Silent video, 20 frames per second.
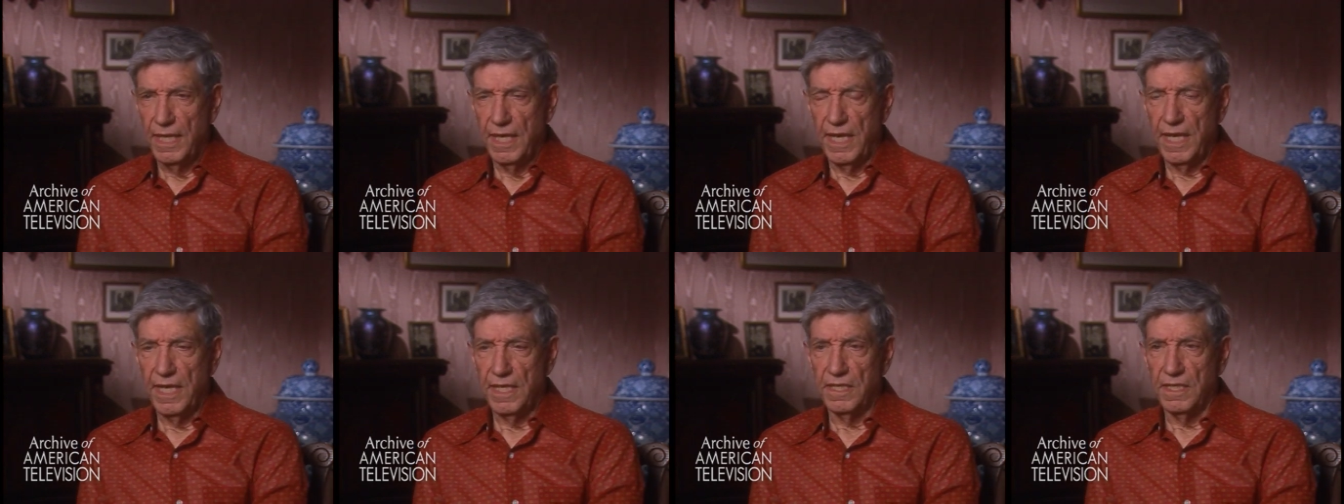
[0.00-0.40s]

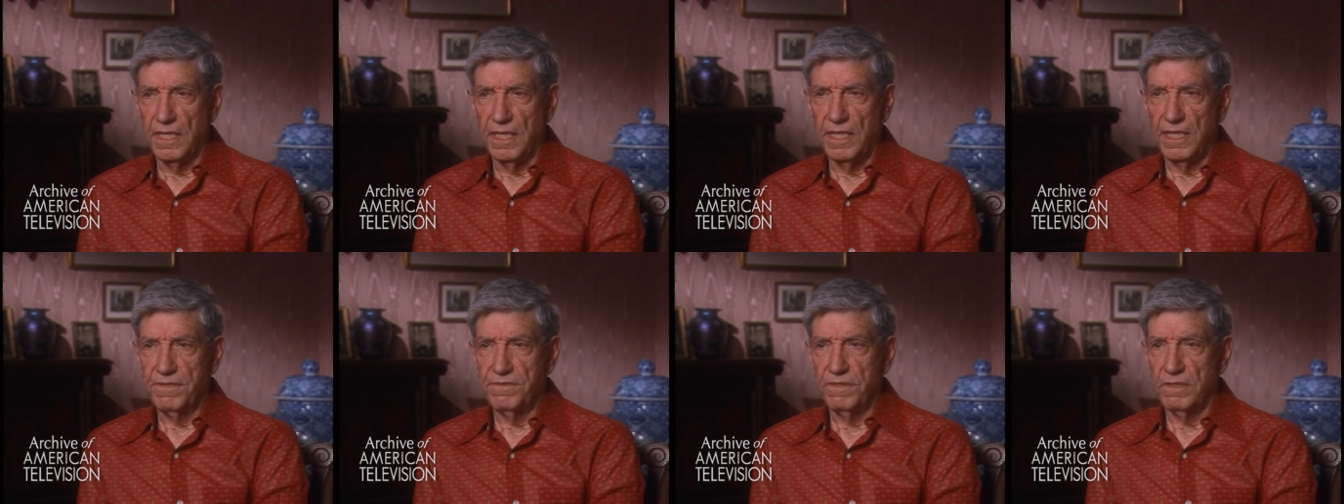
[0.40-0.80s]
And
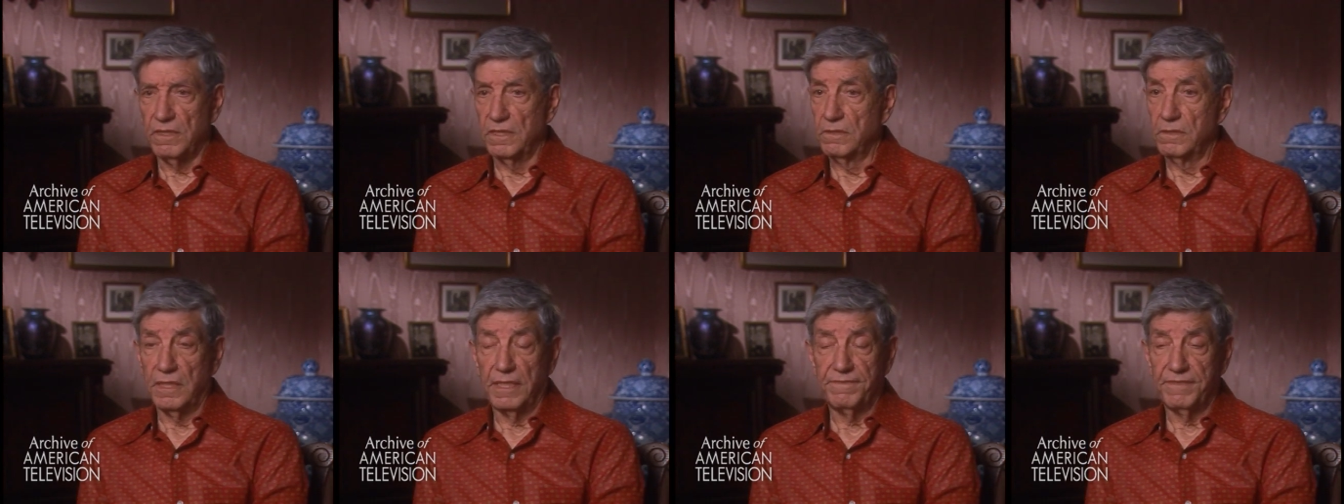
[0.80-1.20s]
I thought, you
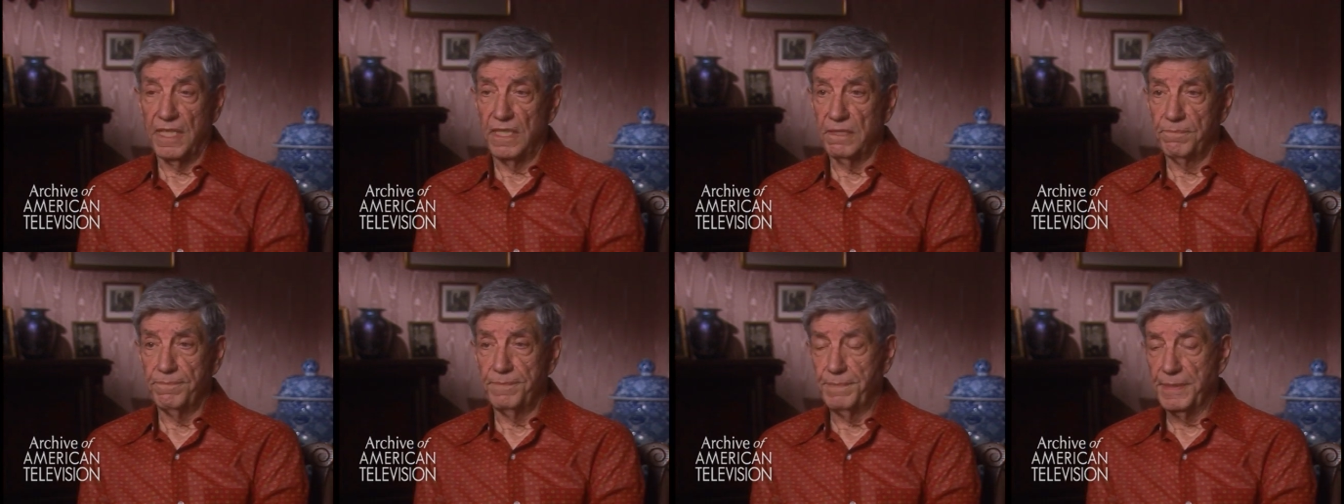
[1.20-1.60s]
know, I've got
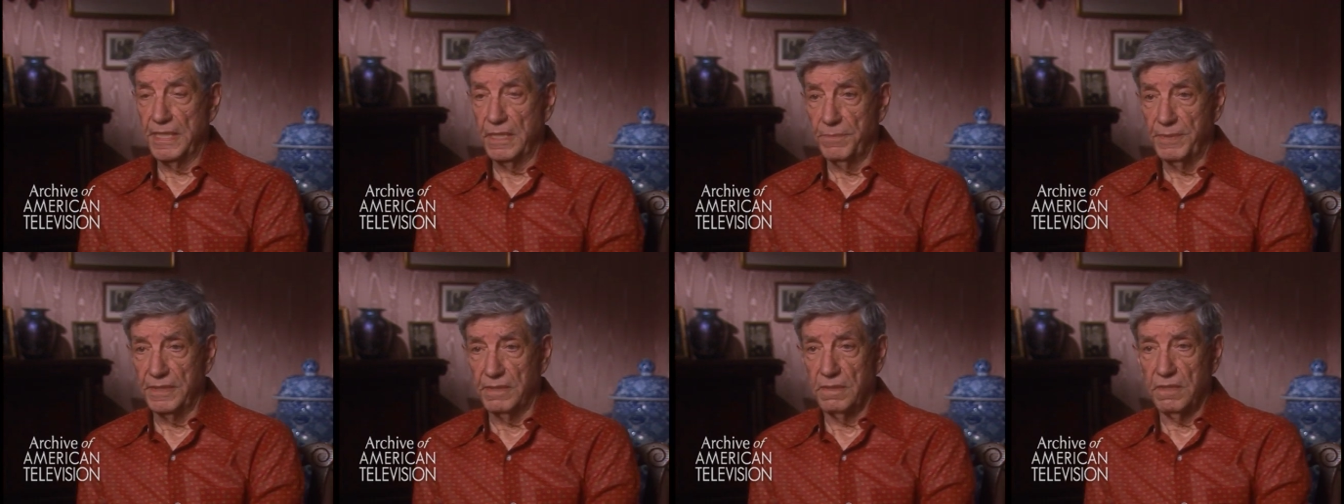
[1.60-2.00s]
to be up
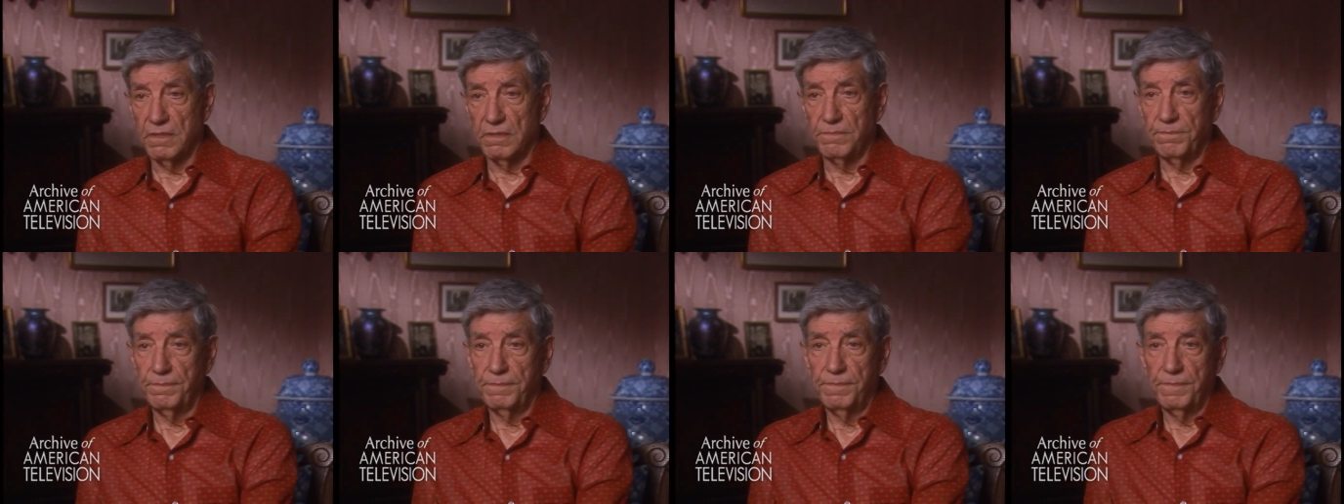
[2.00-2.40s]
at the
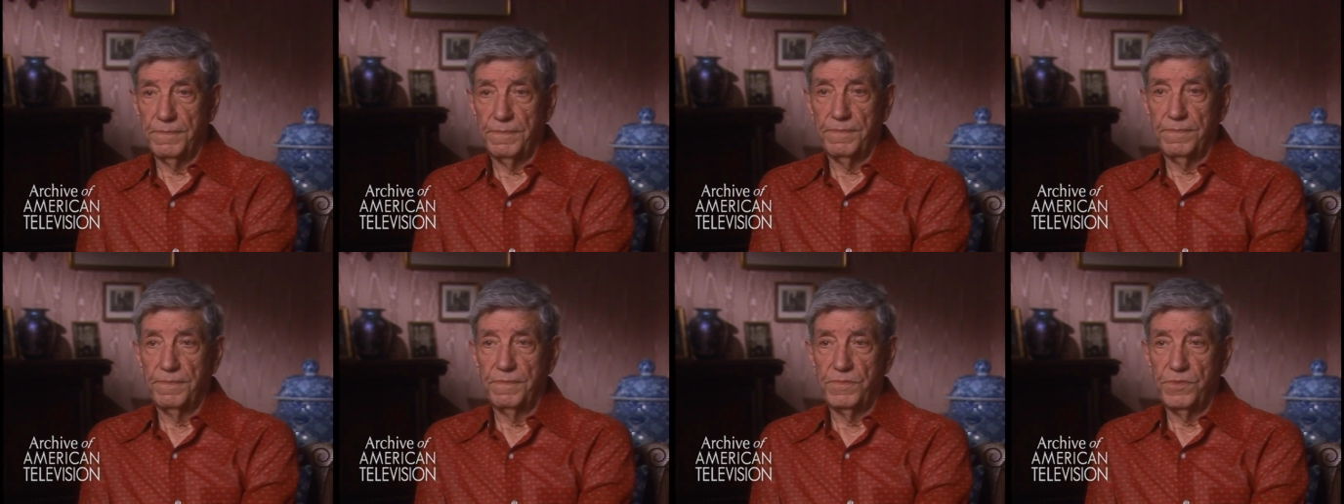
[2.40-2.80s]

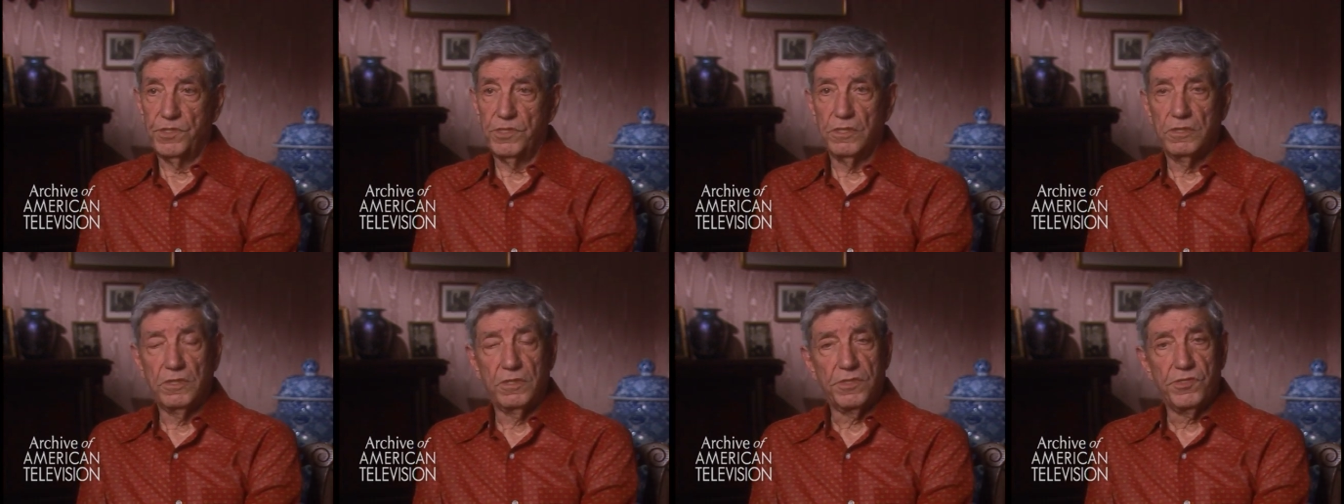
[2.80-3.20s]

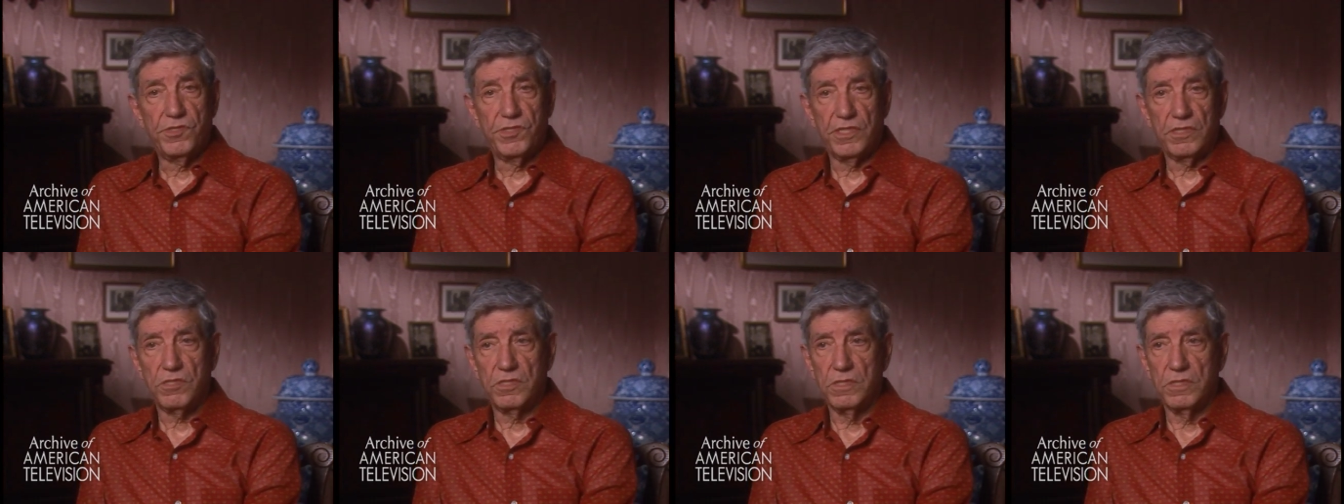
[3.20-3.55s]
studio at six